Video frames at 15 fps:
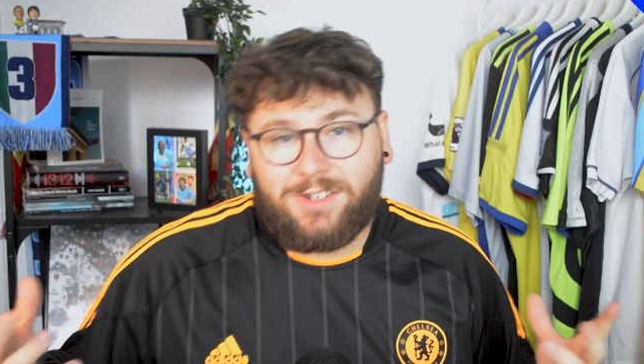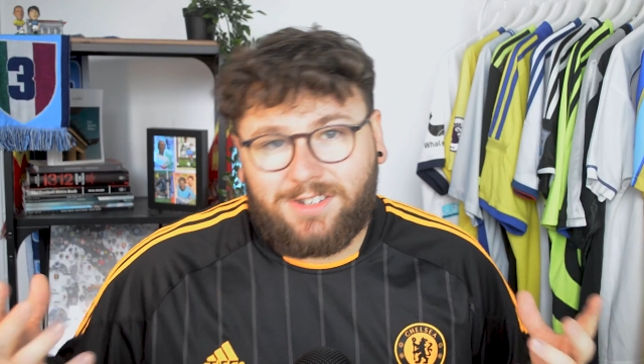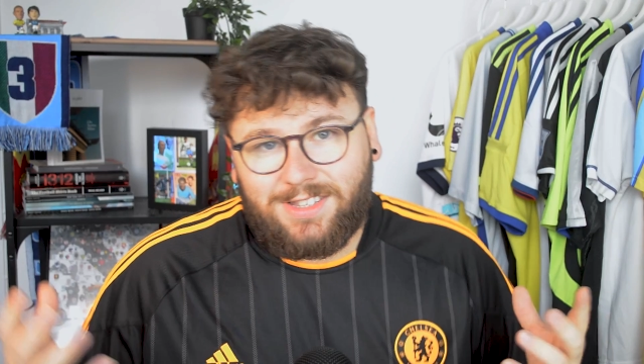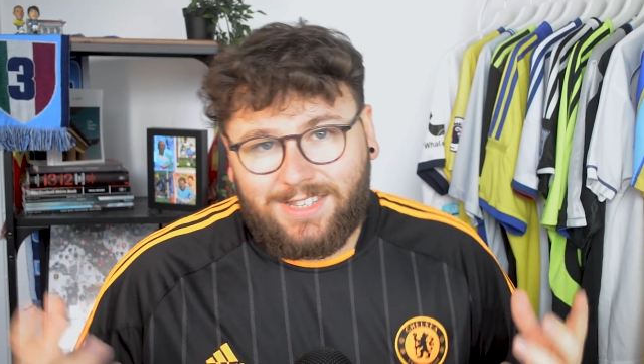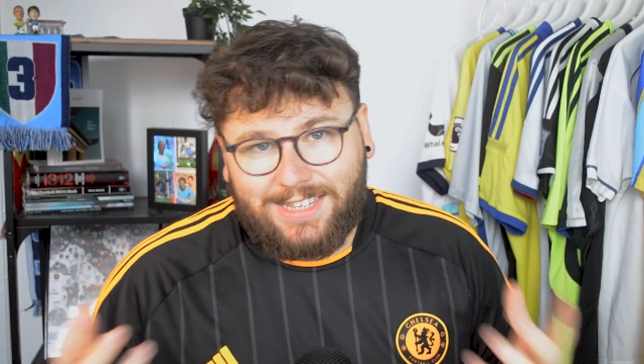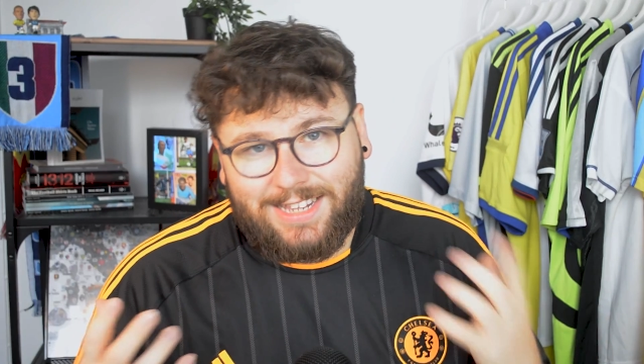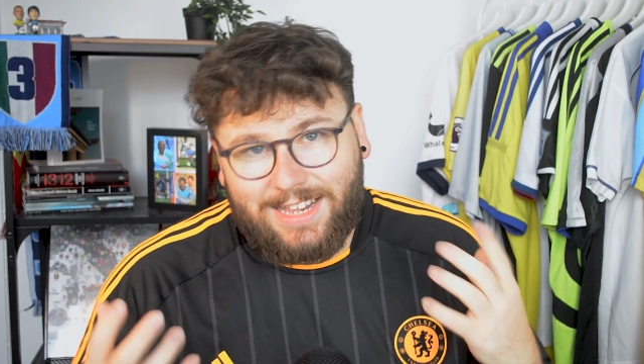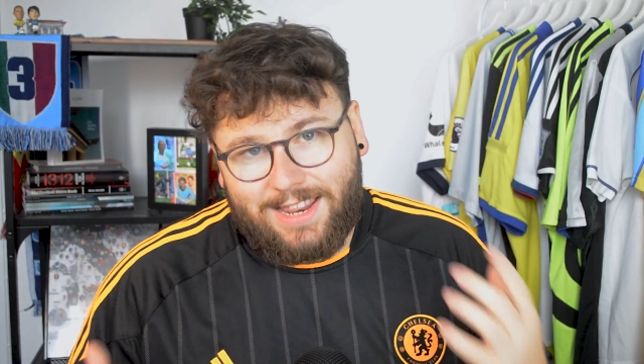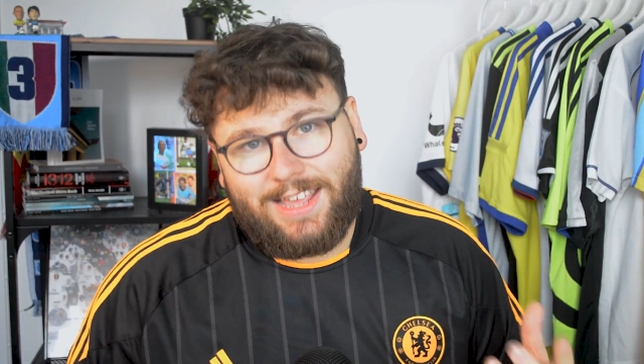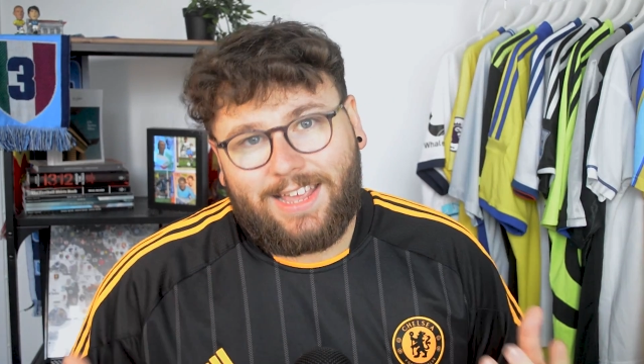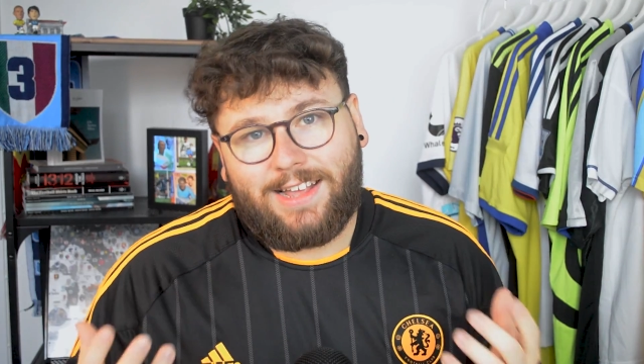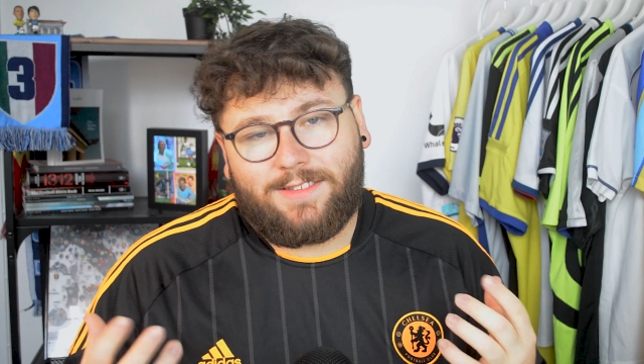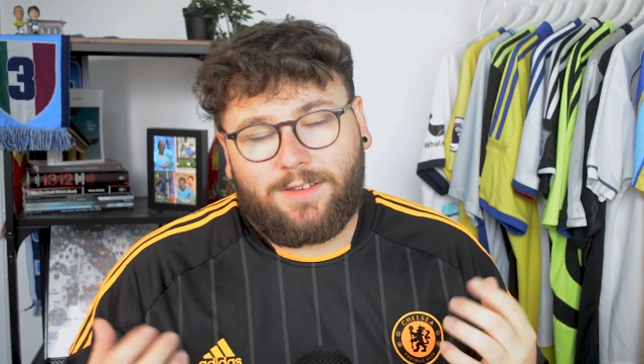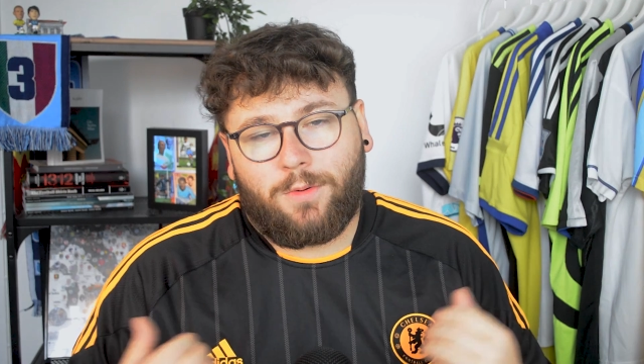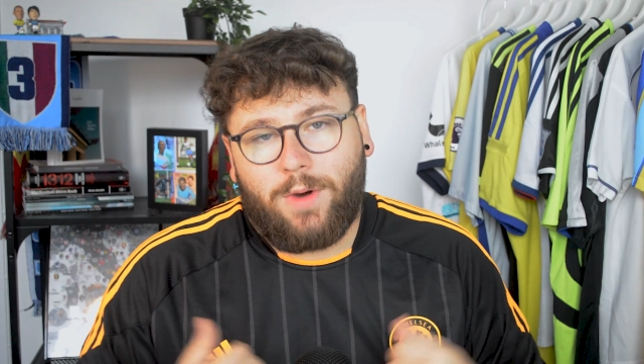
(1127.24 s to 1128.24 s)
us to the
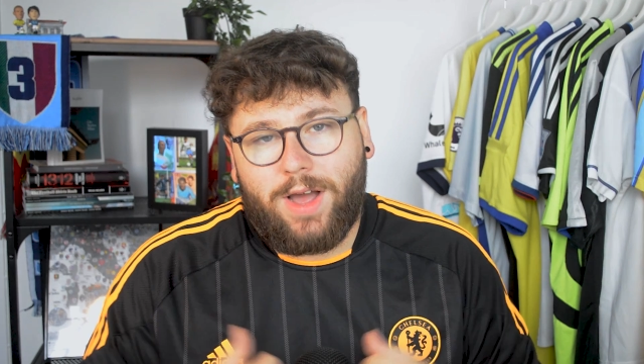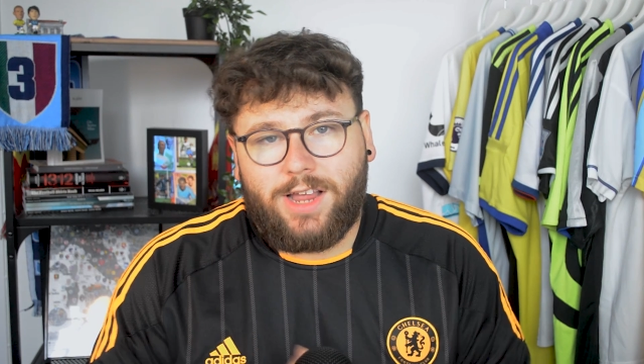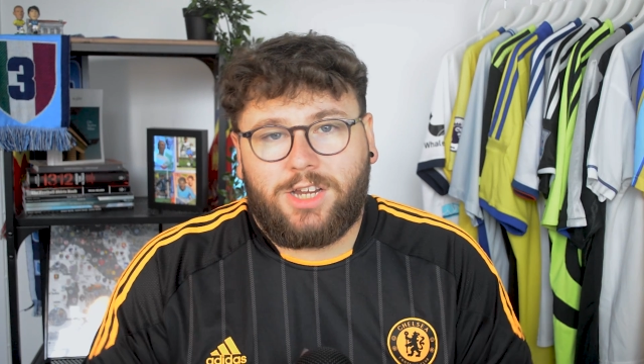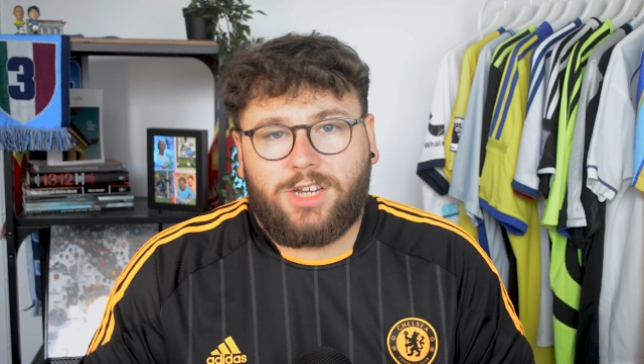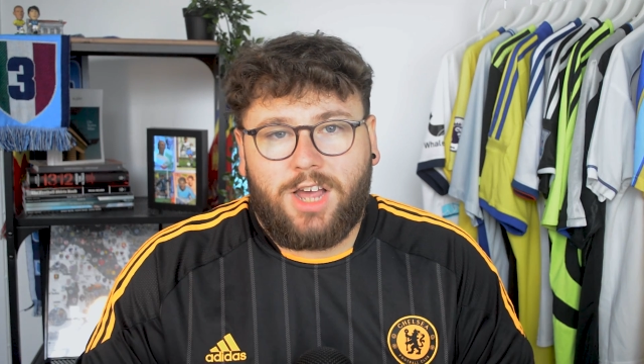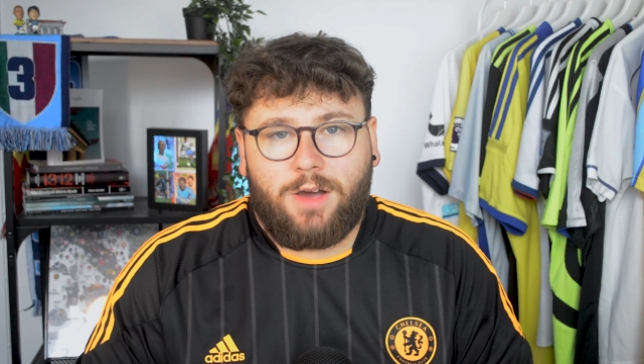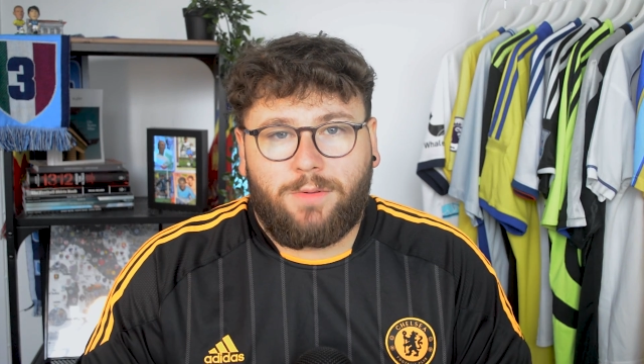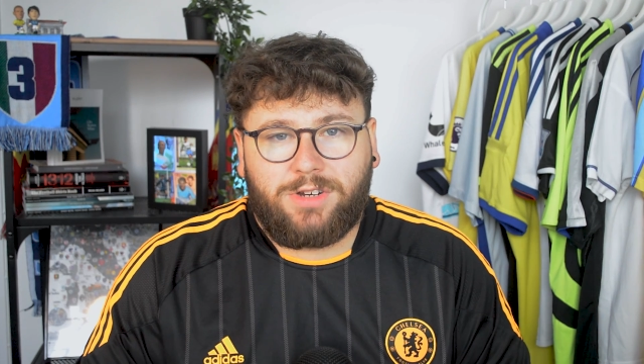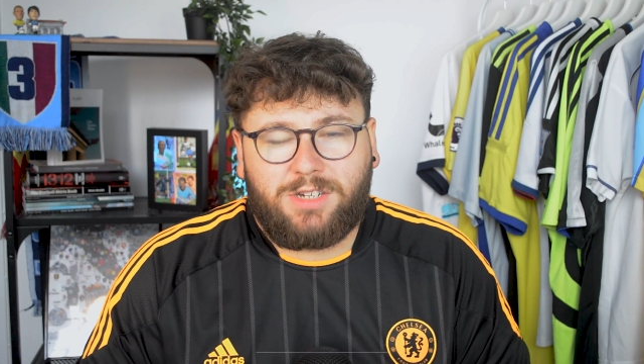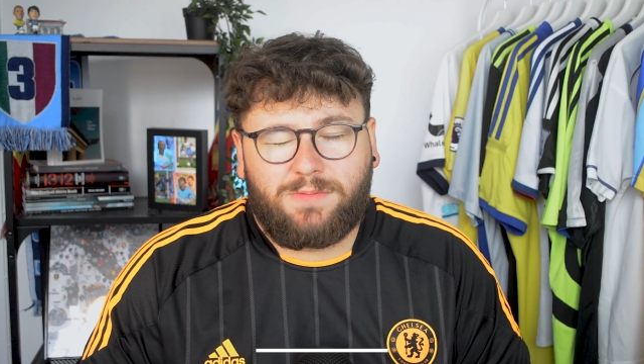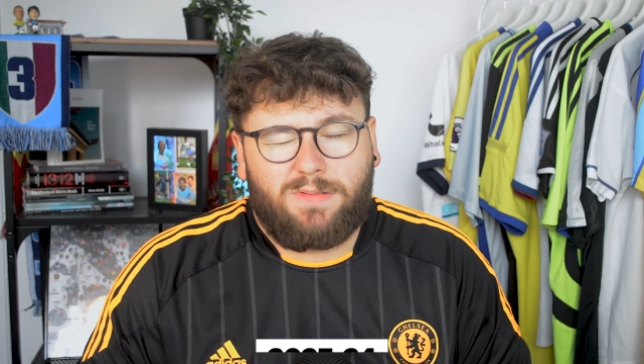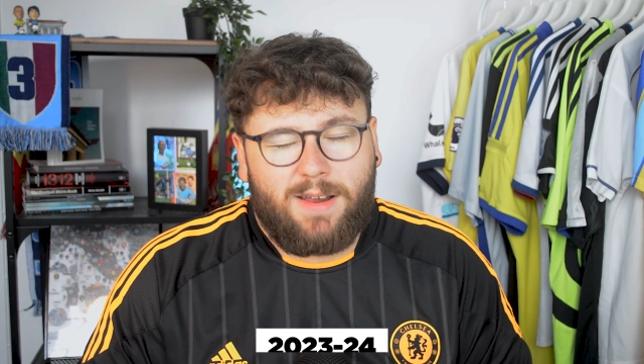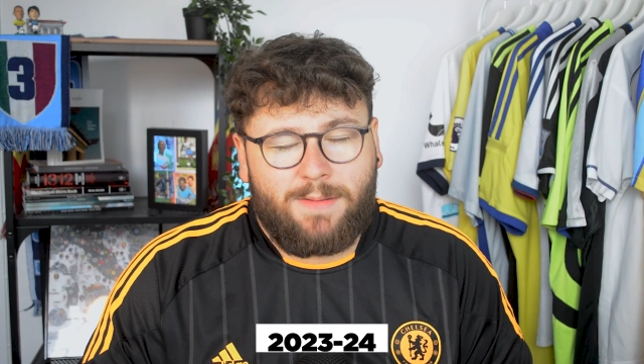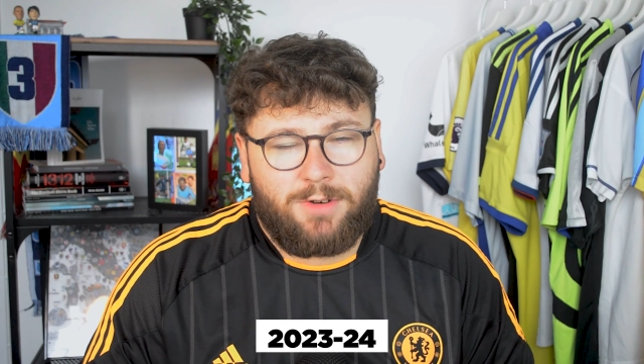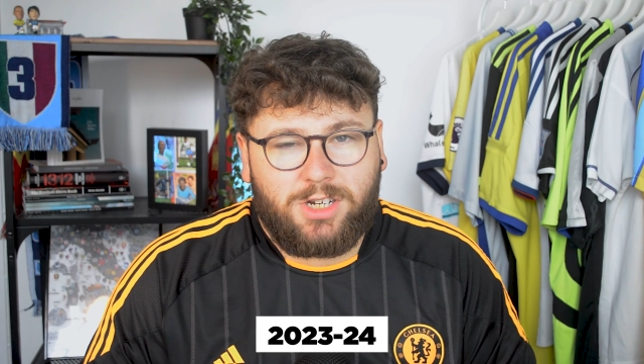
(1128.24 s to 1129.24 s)
leaked away shirt, which is
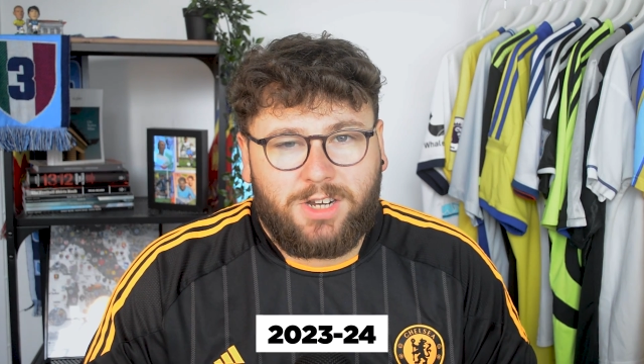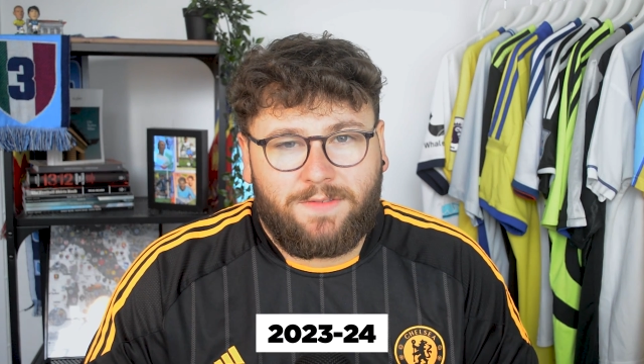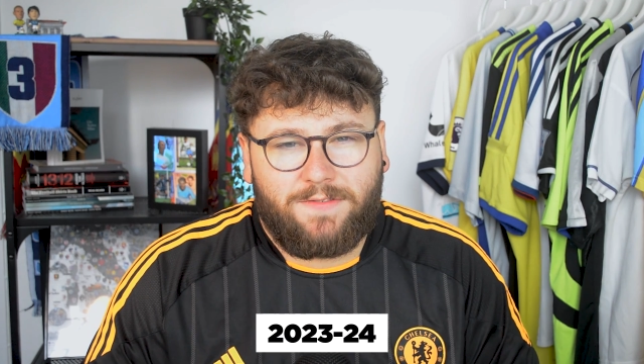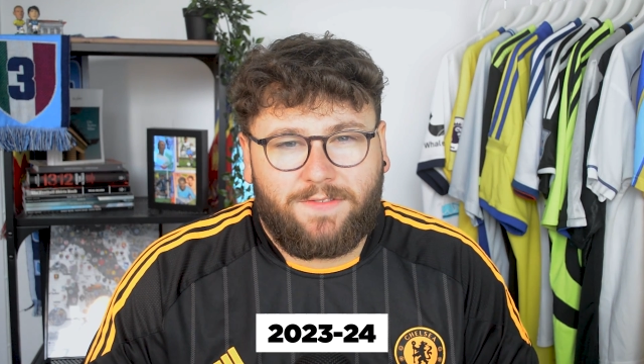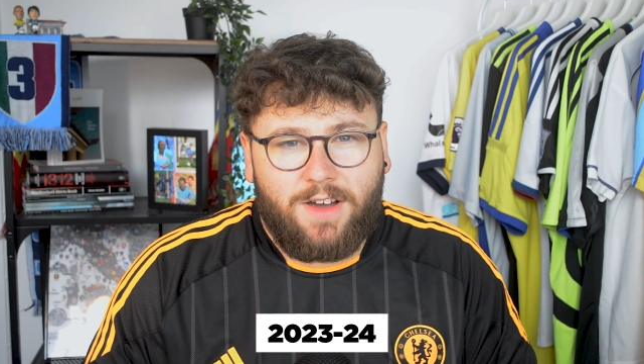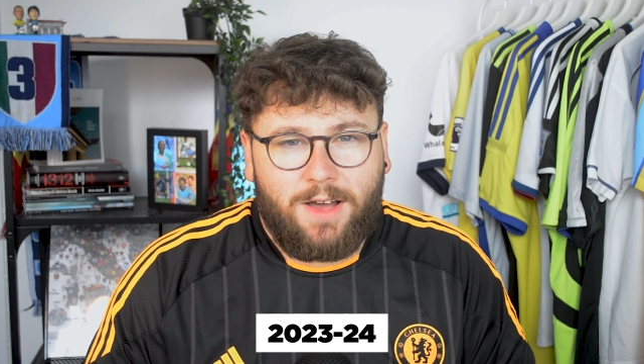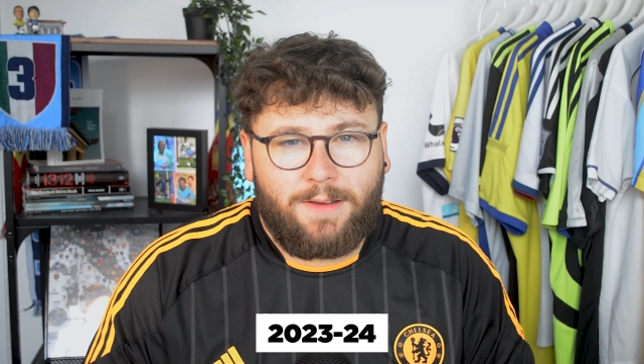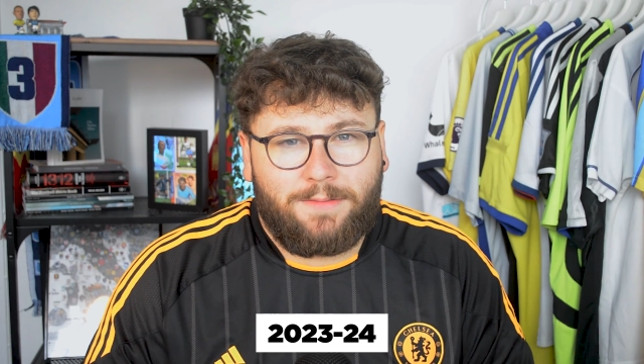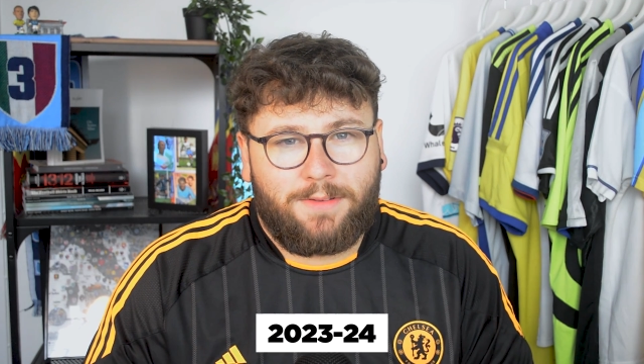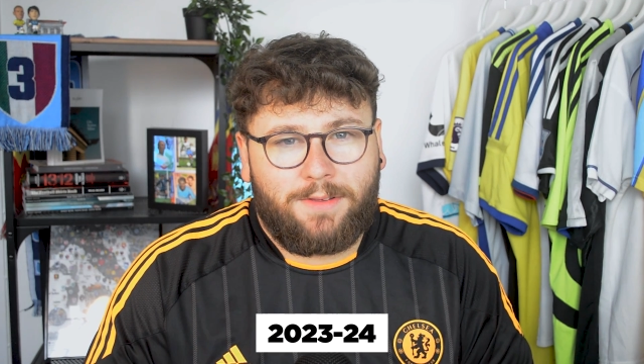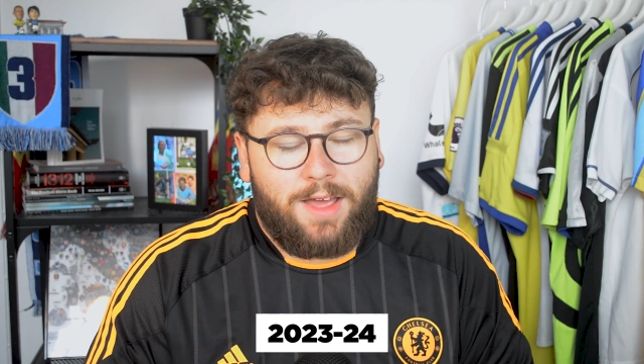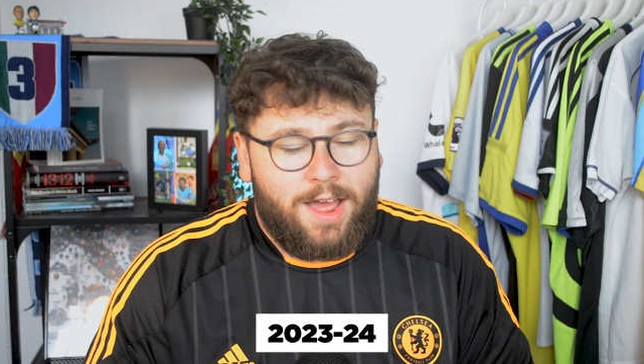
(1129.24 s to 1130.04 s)
pretty much confirmed,